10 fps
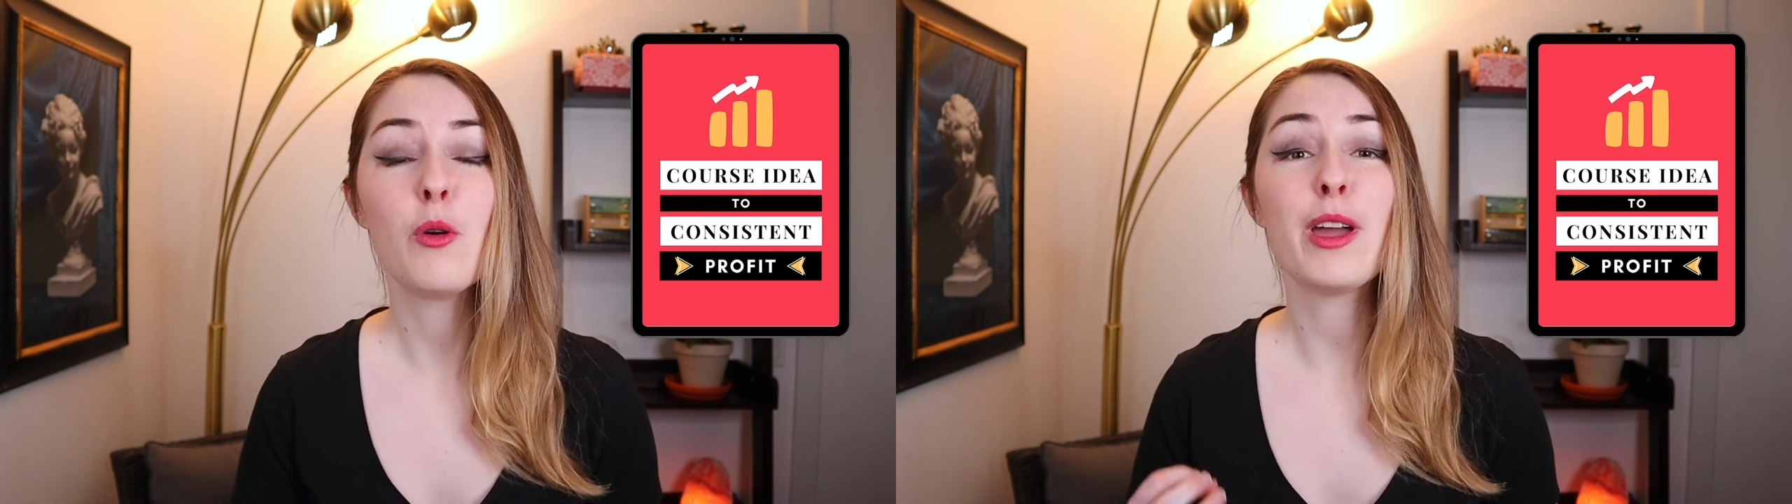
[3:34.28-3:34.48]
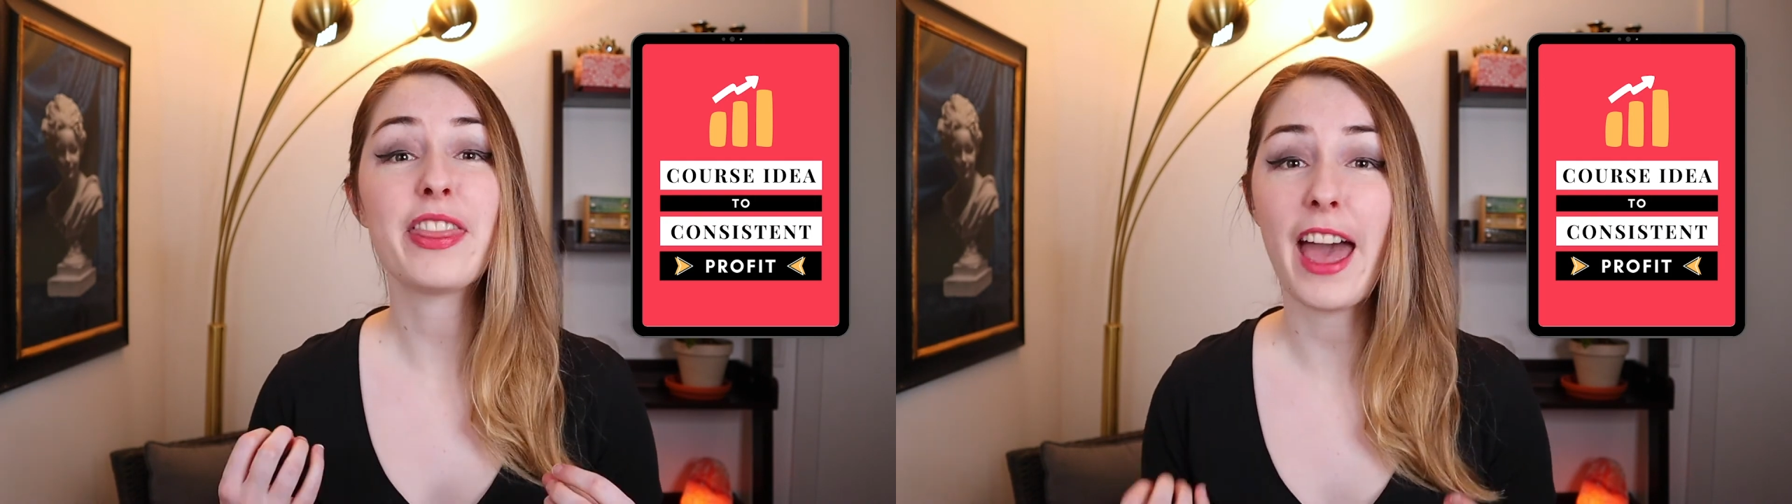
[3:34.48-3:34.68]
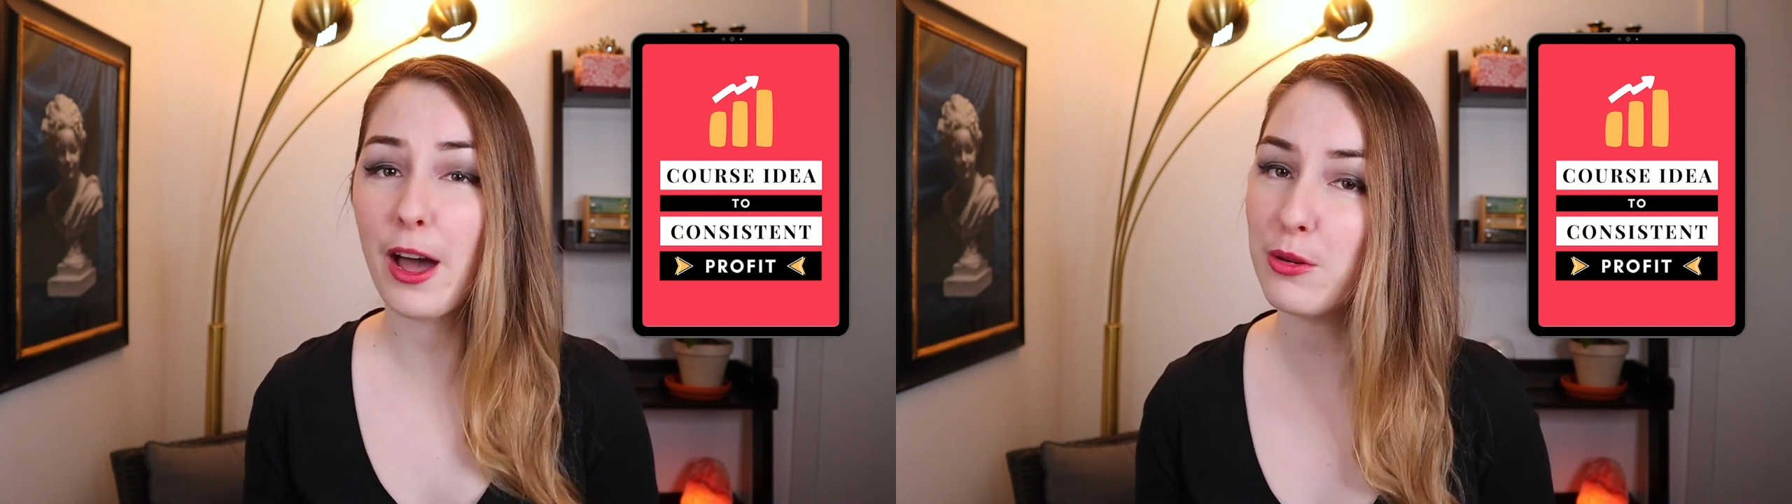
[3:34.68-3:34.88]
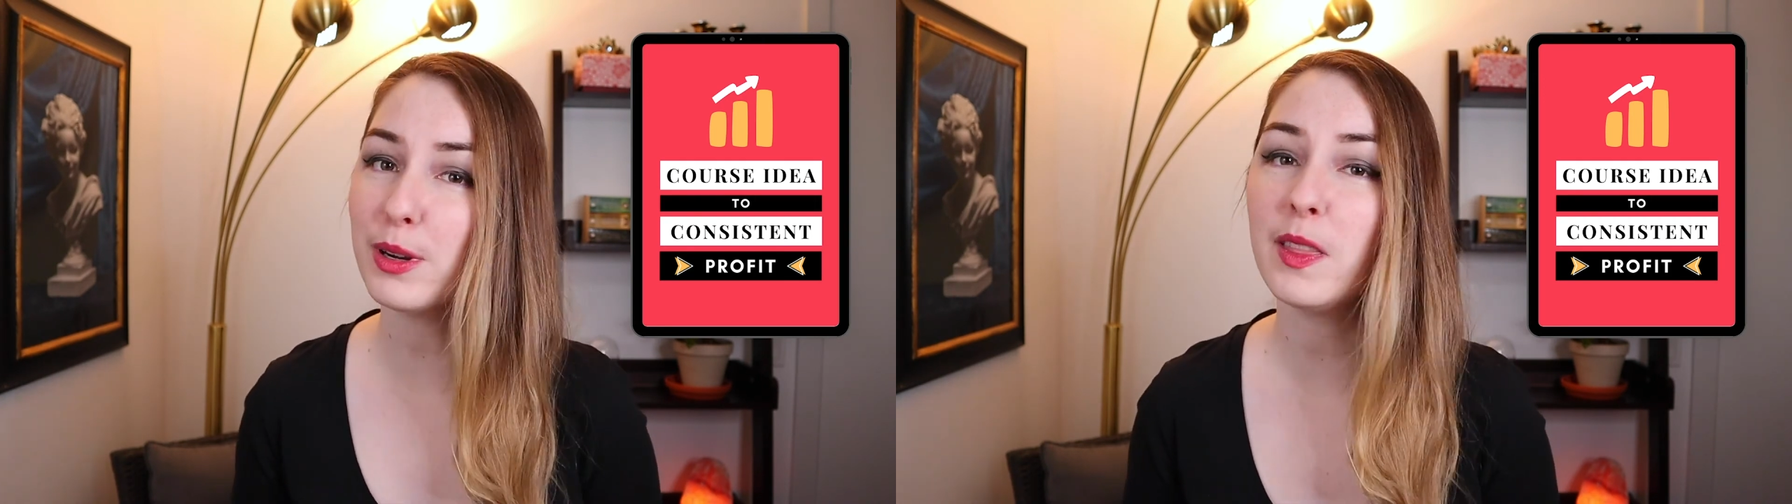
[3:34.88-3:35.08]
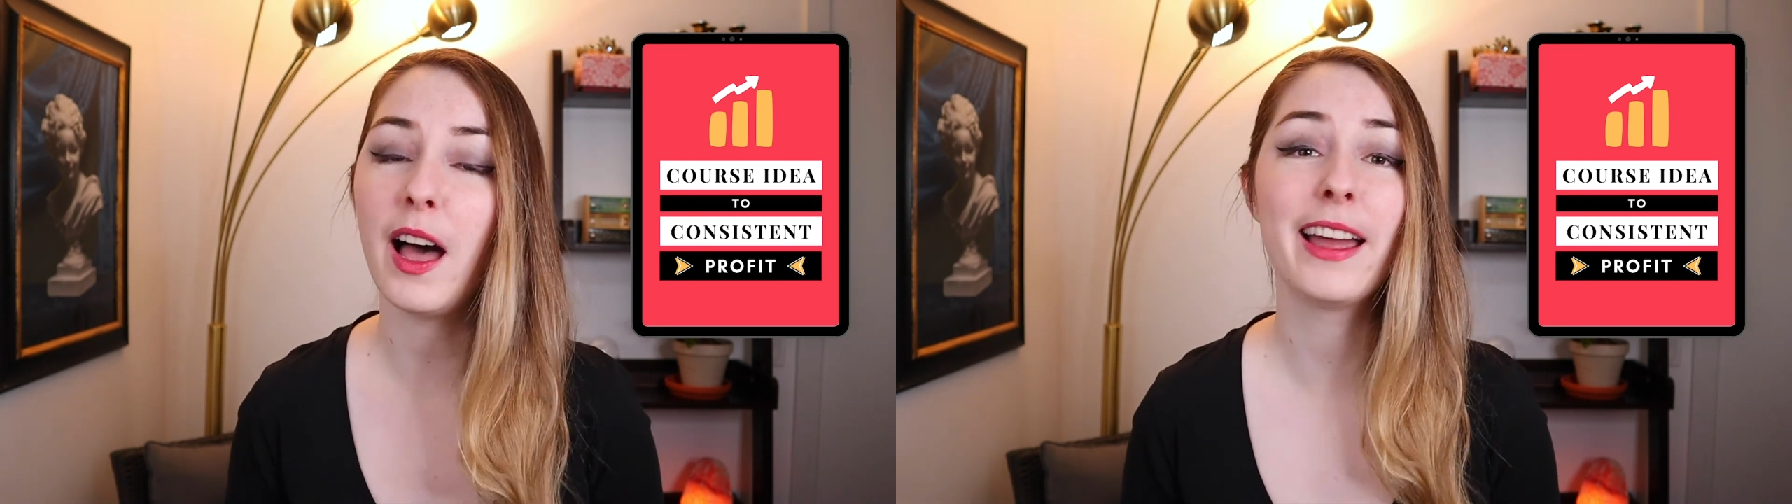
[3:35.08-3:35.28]
without
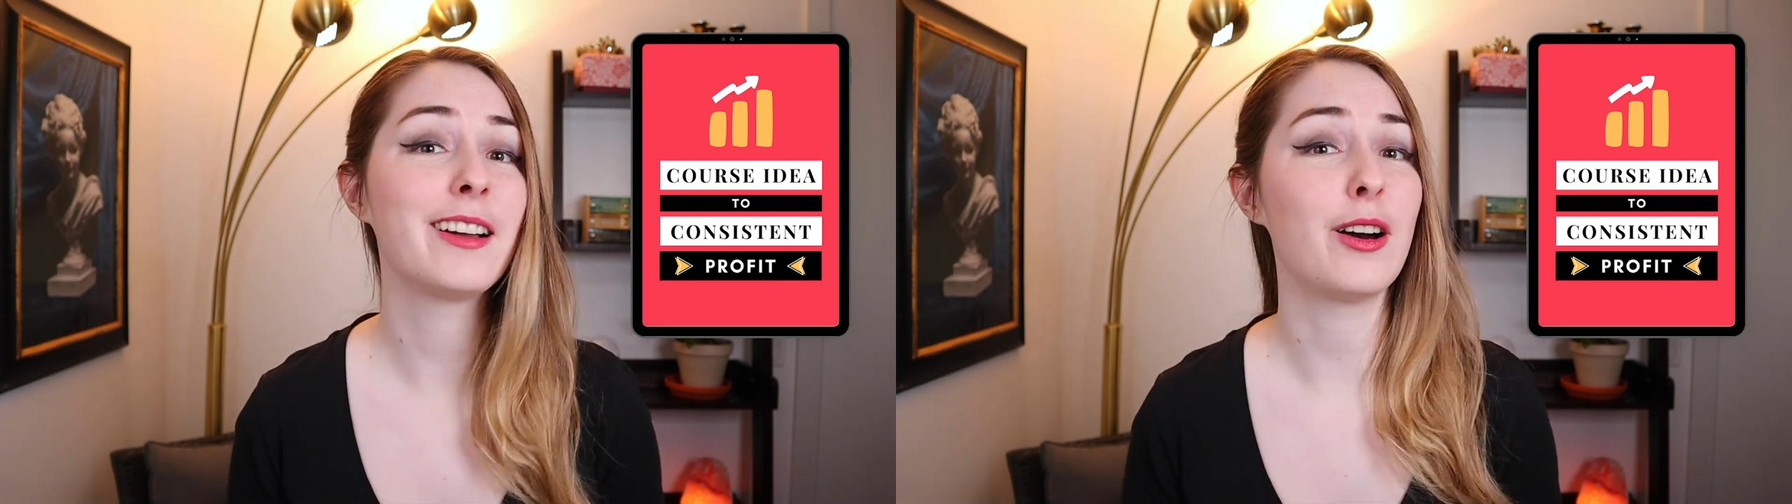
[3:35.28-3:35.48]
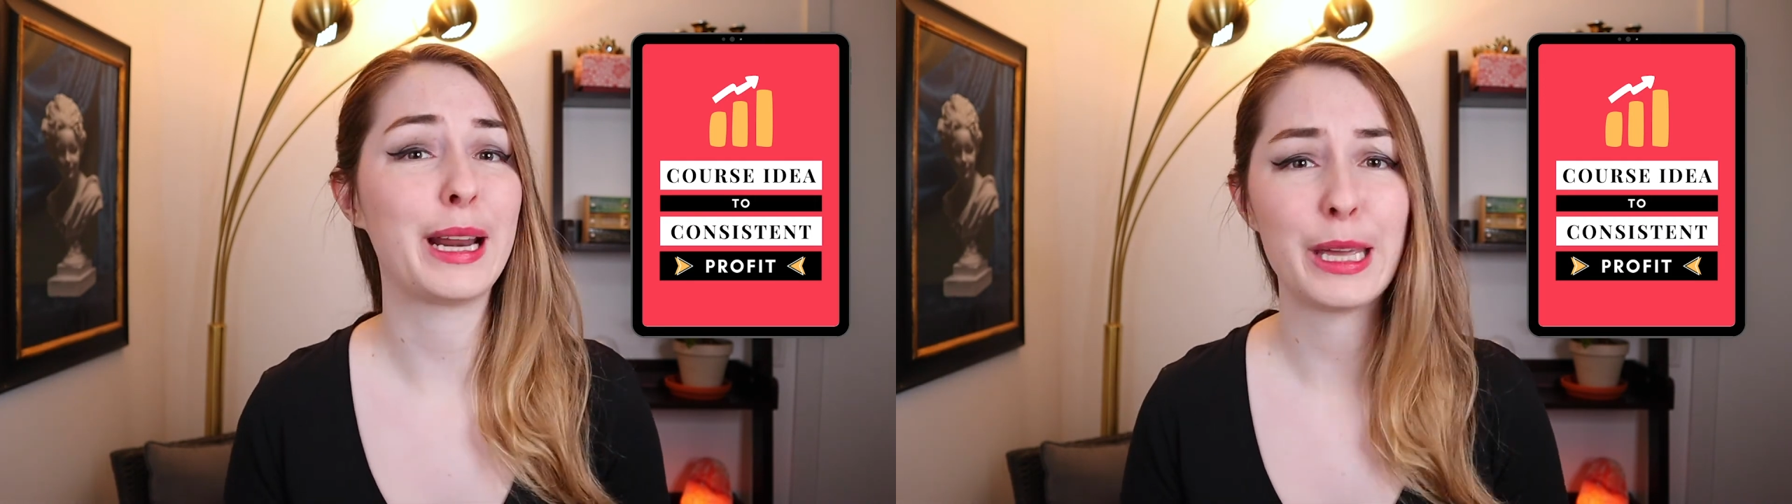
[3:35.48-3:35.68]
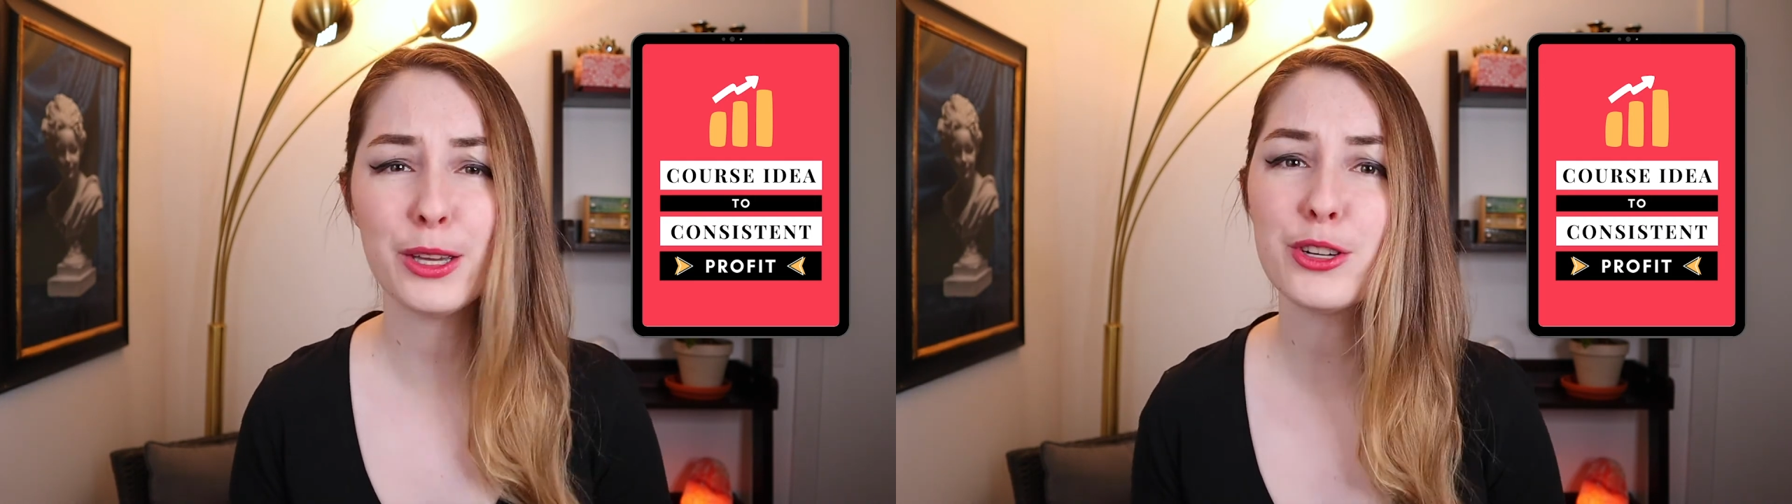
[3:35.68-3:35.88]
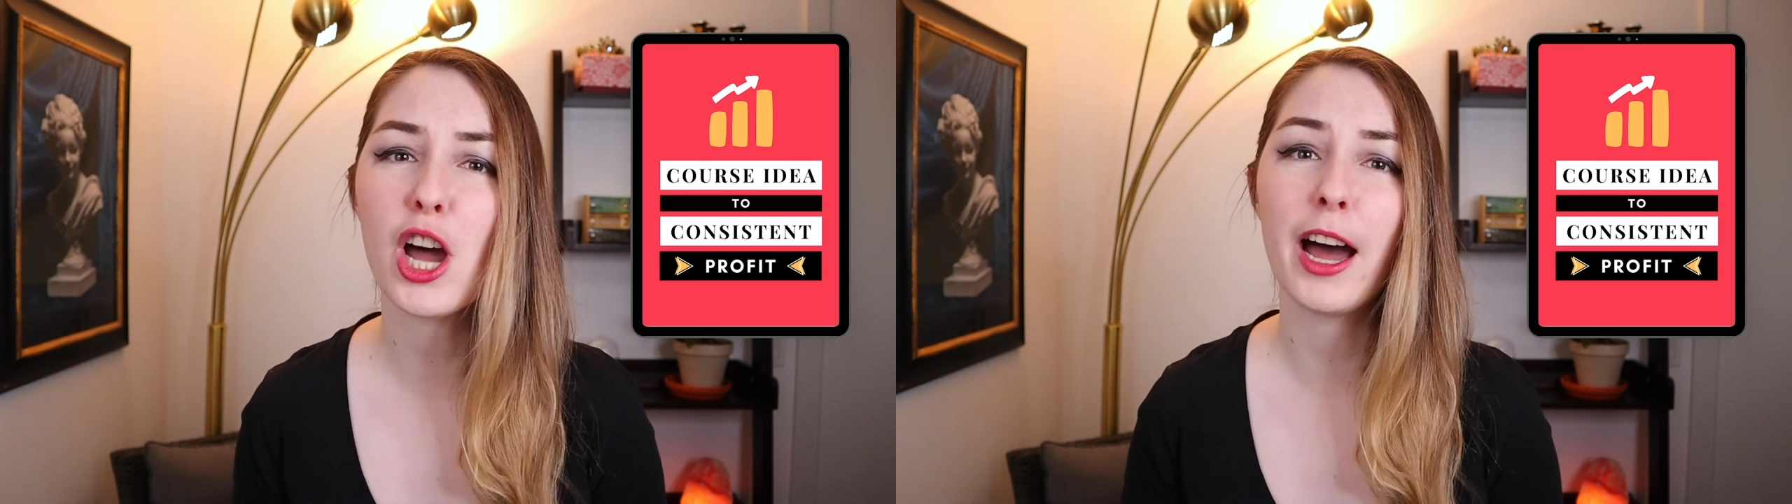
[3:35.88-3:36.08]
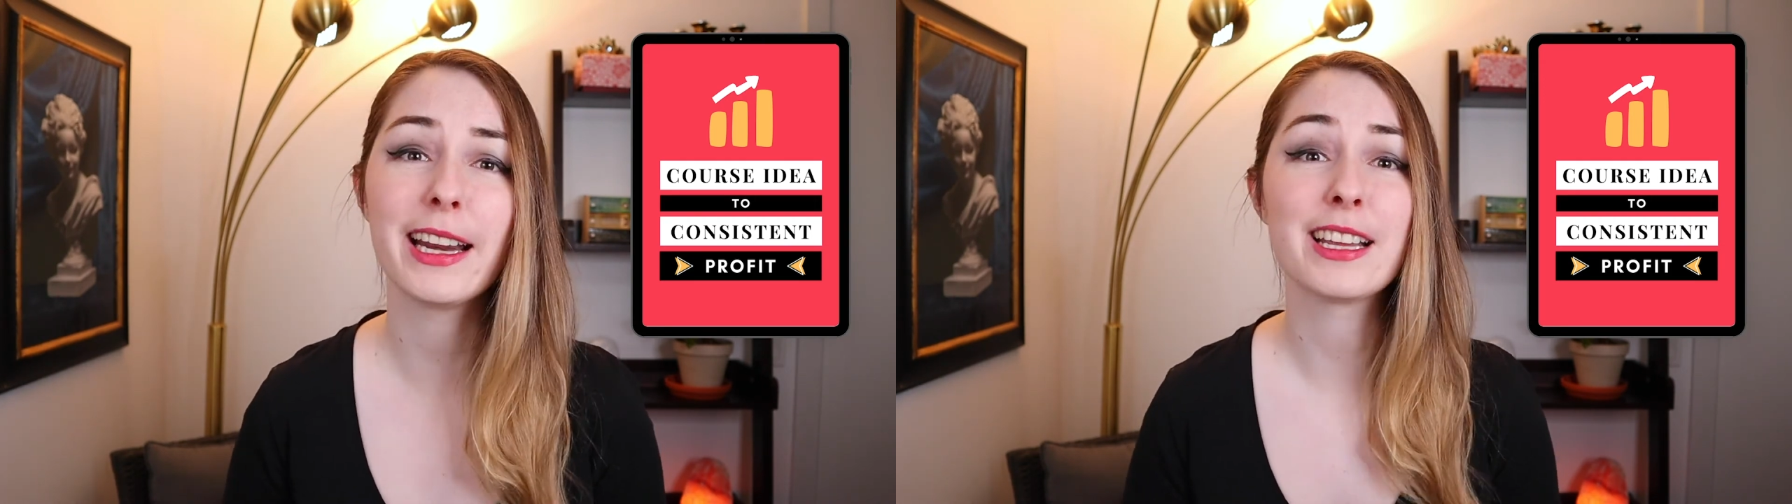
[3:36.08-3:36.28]
relying on a huge
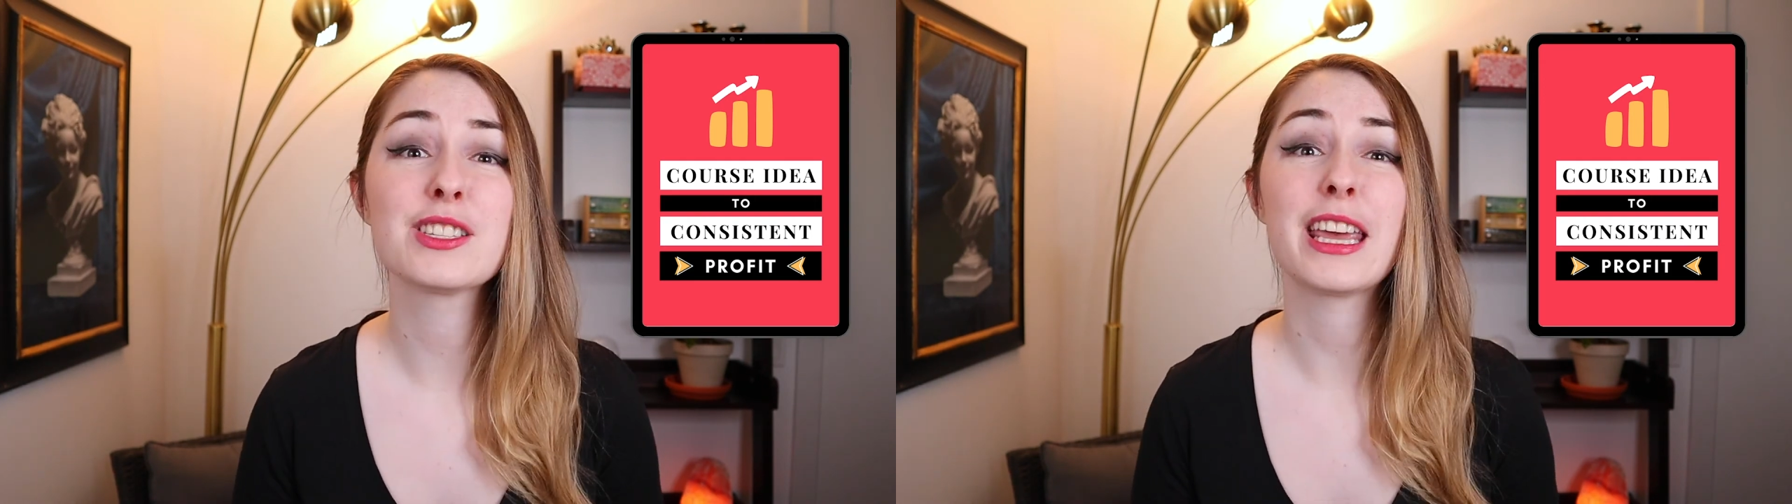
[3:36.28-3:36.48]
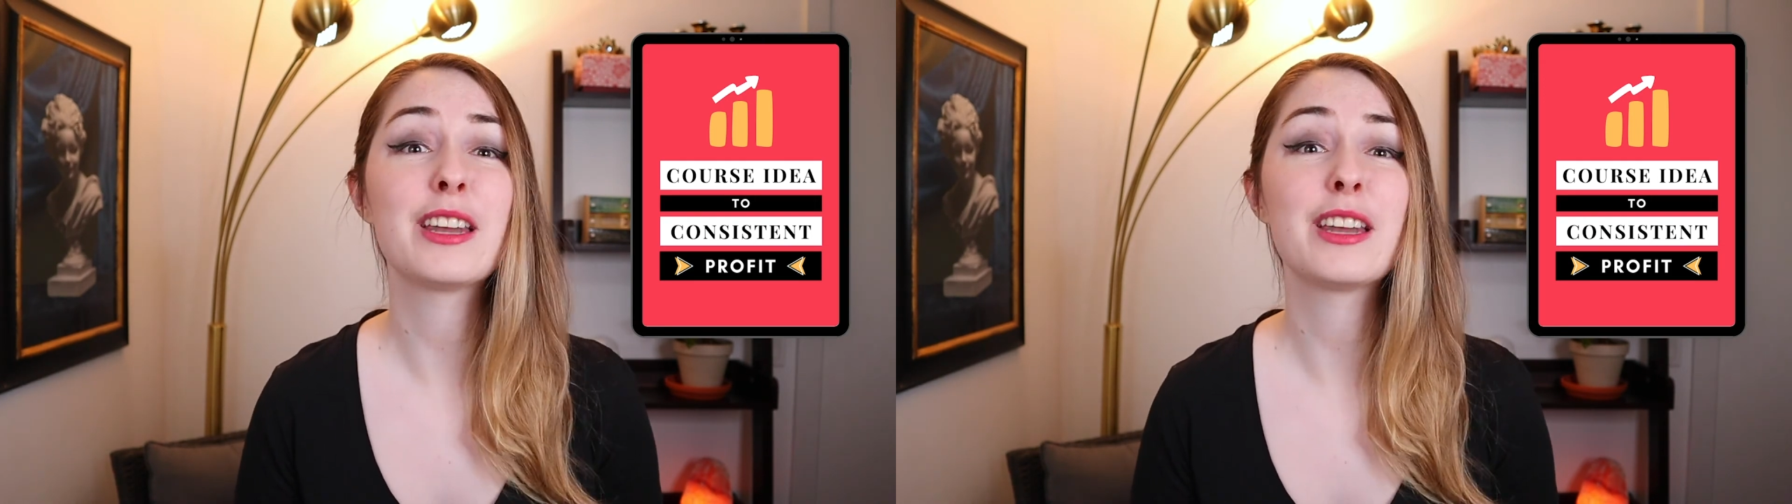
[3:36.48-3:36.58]
audience